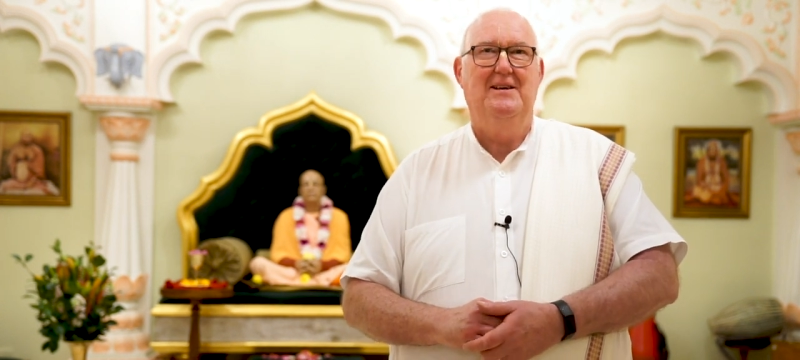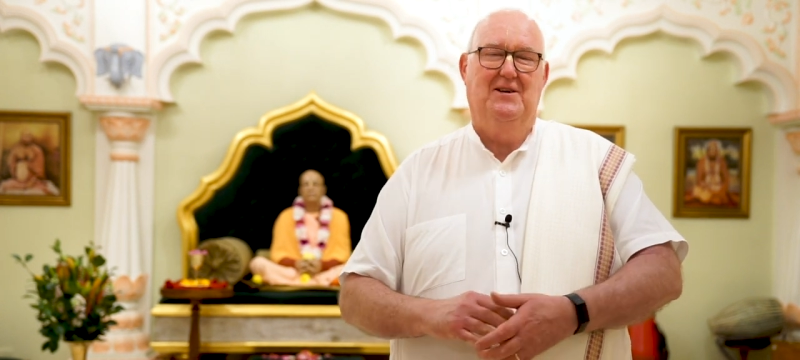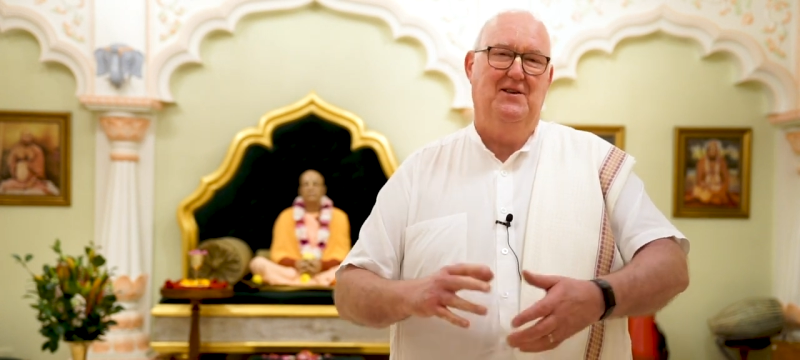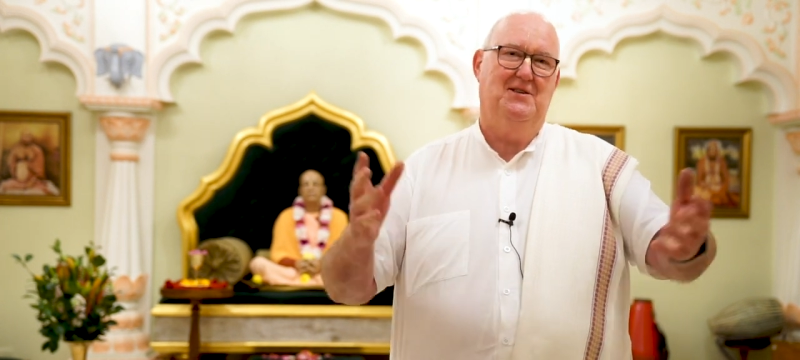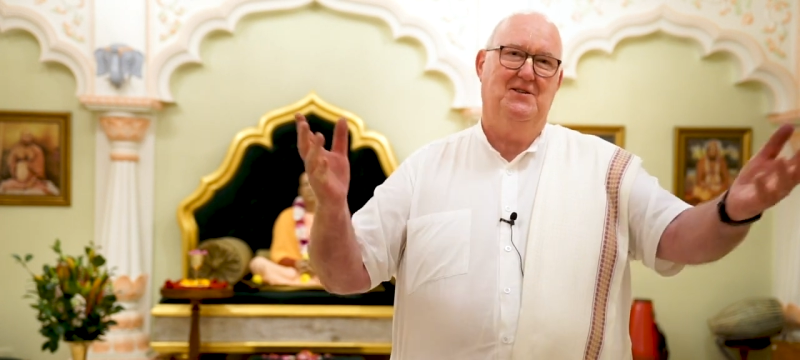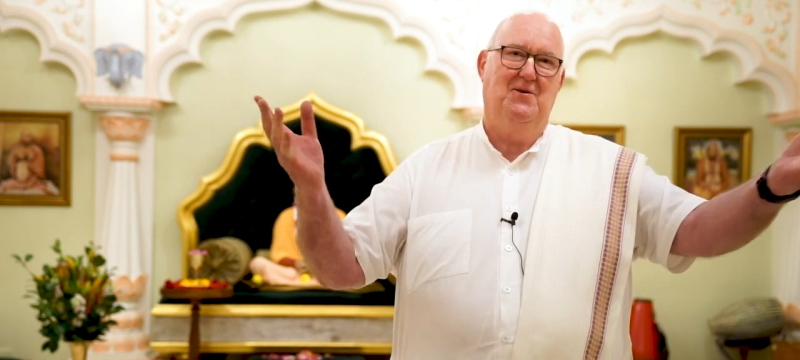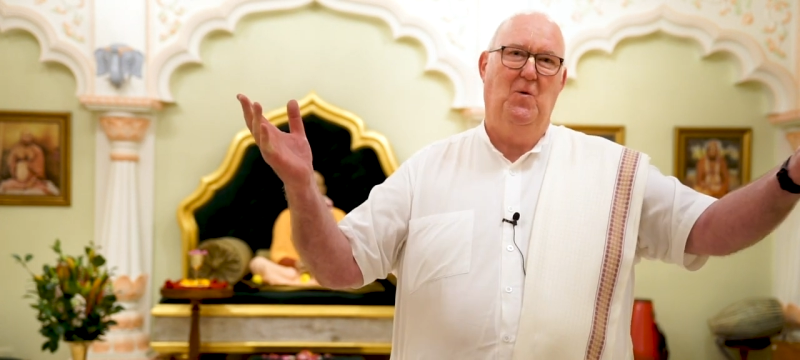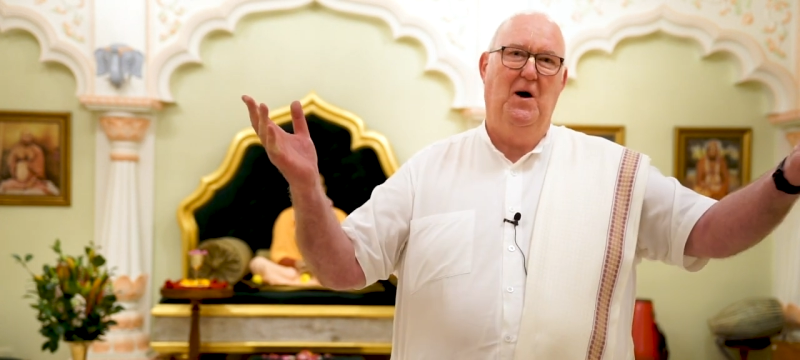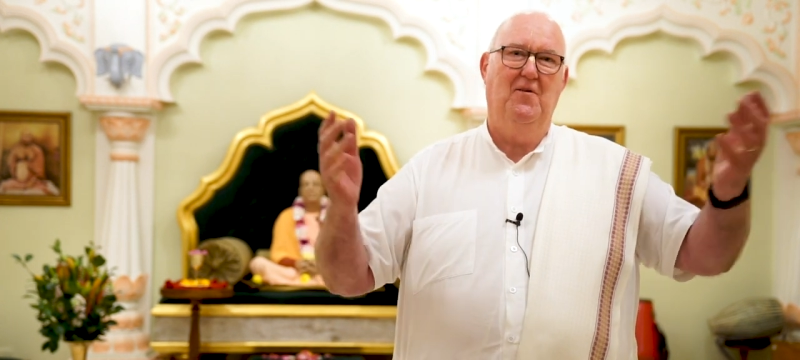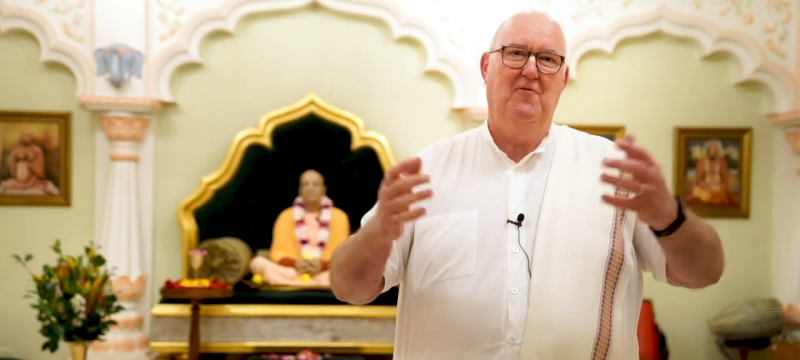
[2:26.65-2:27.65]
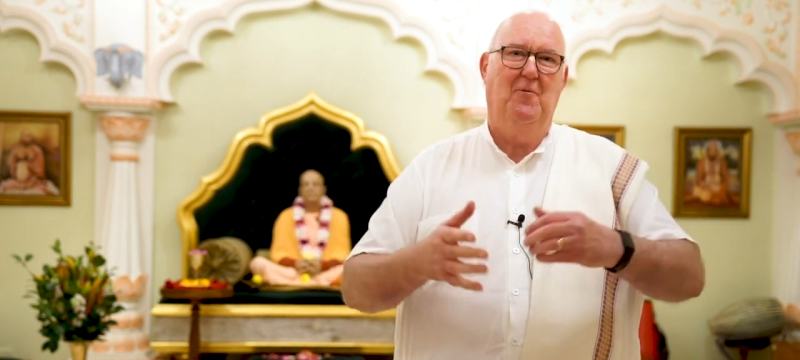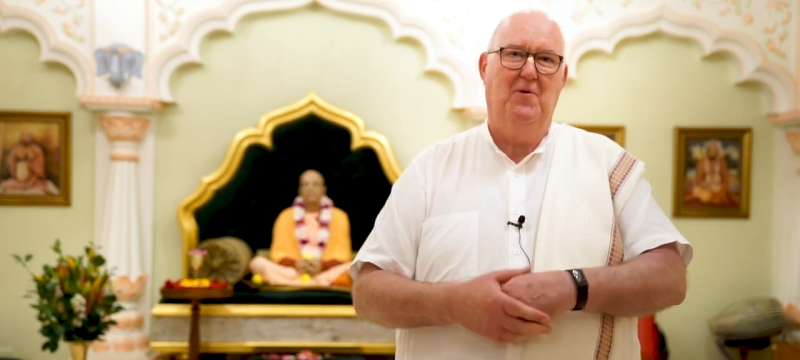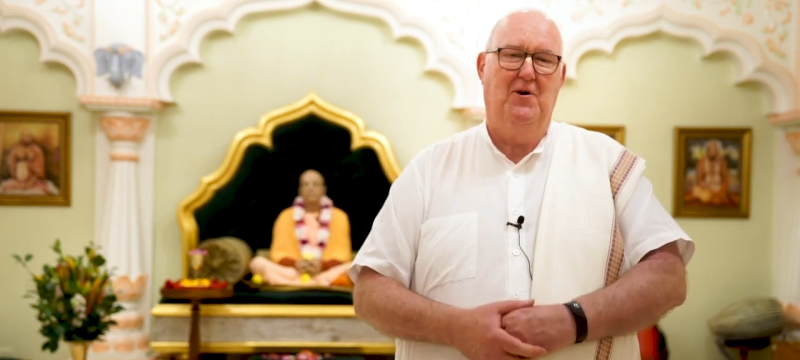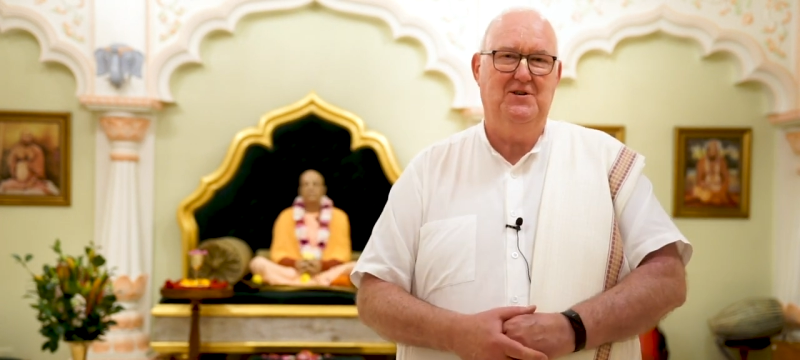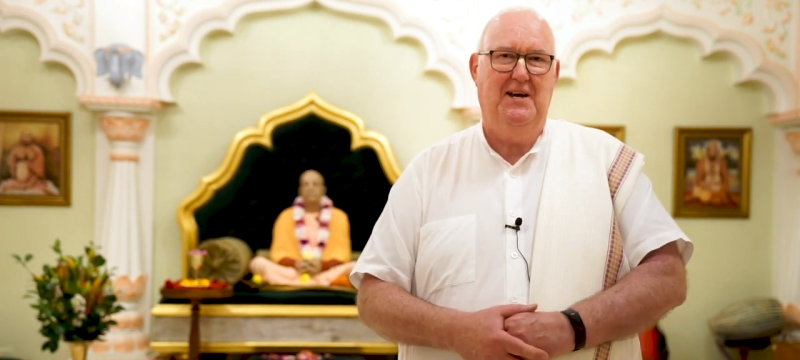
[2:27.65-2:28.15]
So this is a wonderful
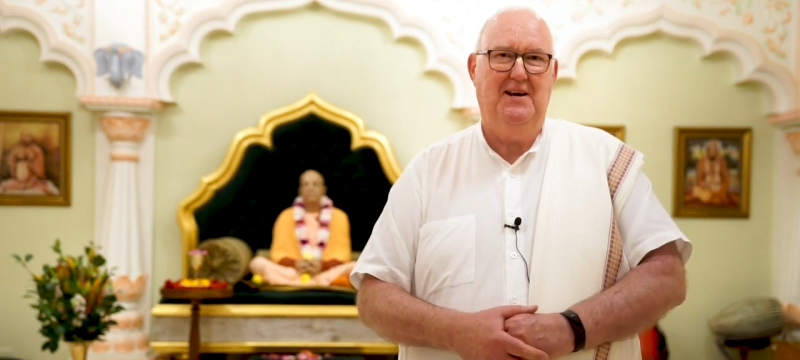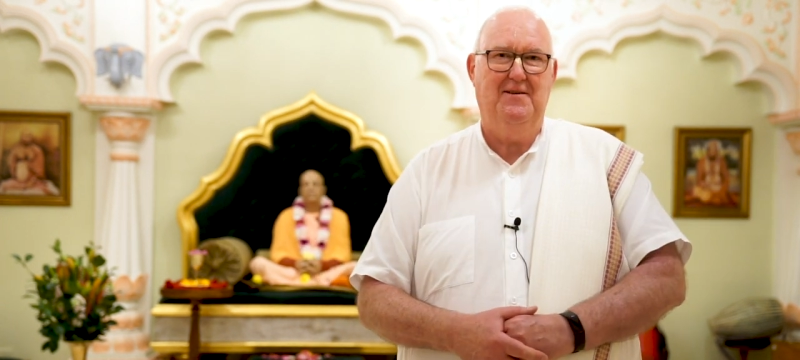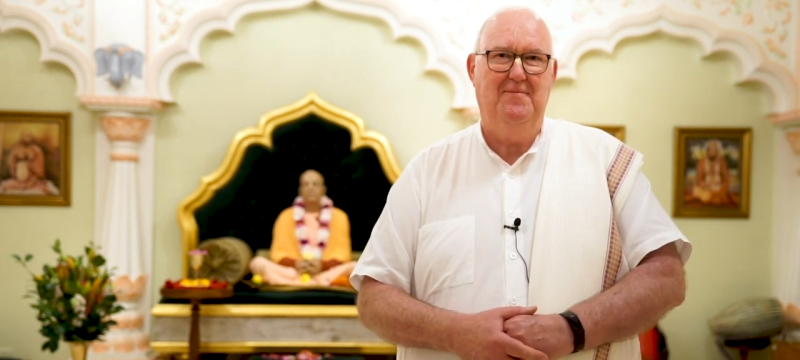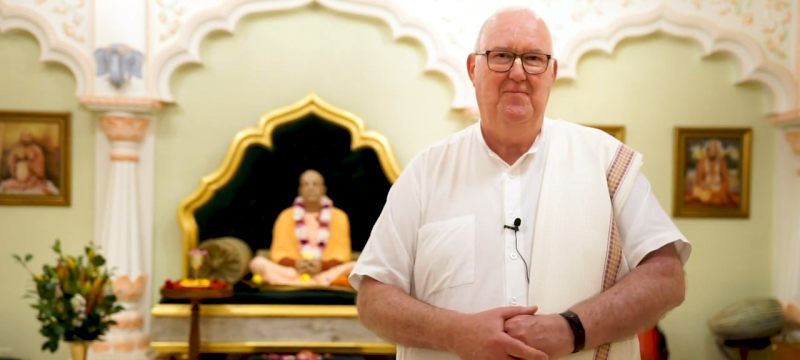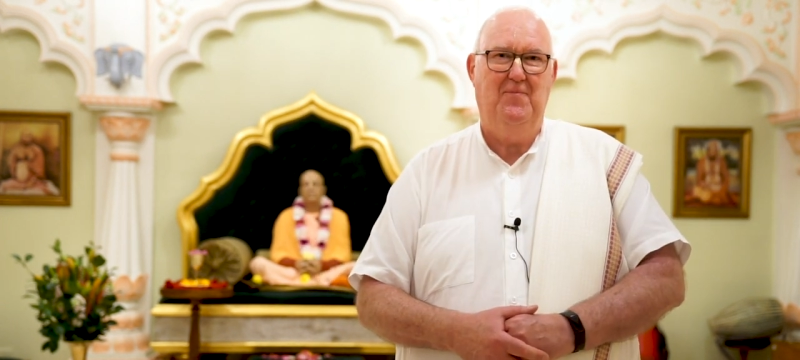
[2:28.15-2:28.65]
project.